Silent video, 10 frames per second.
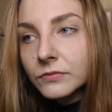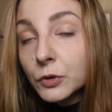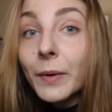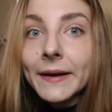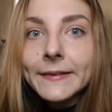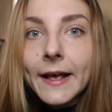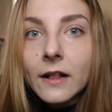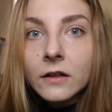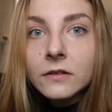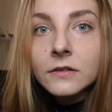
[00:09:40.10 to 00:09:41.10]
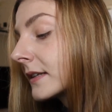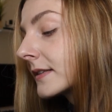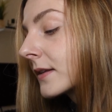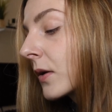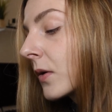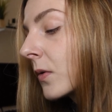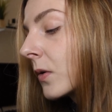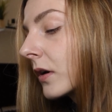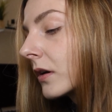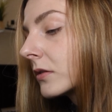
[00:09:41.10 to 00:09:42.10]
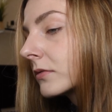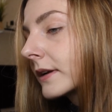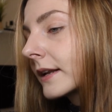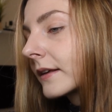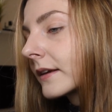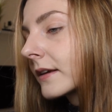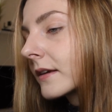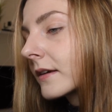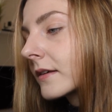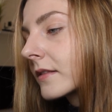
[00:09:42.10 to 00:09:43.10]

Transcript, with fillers: to buy Dell. So really,